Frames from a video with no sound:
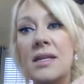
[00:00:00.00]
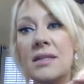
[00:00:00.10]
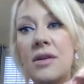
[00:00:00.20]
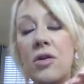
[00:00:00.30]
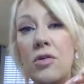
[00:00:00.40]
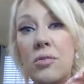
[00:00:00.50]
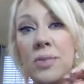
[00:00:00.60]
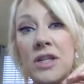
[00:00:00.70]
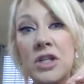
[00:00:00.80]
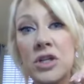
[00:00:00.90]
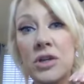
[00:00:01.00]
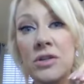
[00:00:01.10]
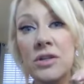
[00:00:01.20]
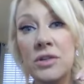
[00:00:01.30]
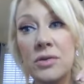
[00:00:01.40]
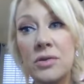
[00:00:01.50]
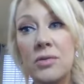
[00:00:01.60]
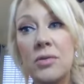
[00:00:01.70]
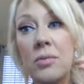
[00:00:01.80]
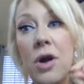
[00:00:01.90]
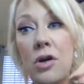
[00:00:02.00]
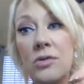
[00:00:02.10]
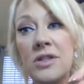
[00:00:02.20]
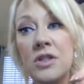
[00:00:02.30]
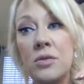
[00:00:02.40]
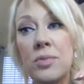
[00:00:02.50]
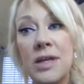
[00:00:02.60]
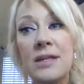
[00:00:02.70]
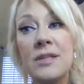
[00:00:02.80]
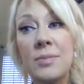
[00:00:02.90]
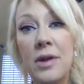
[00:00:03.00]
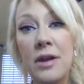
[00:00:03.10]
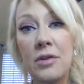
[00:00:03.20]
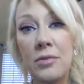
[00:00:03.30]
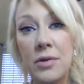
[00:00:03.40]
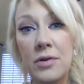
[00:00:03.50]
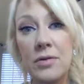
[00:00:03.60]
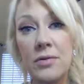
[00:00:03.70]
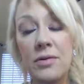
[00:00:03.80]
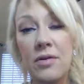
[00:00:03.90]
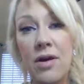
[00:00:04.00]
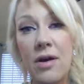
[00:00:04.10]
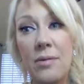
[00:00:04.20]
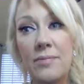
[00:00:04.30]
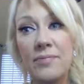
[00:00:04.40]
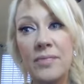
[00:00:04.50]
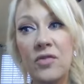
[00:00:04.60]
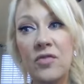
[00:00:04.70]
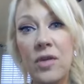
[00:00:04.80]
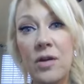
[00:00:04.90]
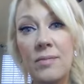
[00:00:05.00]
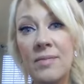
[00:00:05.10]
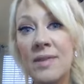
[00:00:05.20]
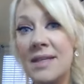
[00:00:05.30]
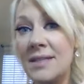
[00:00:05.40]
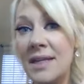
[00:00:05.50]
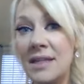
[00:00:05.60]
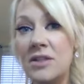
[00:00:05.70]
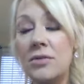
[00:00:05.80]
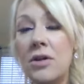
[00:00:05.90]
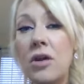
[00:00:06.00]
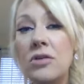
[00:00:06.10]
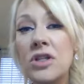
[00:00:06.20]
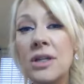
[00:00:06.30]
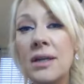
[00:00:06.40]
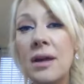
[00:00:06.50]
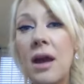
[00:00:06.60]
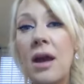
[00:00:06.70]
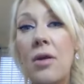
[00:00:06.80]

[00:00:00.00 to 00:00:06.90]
So be sure to post your biggest breakthrough from this day 2 coaching,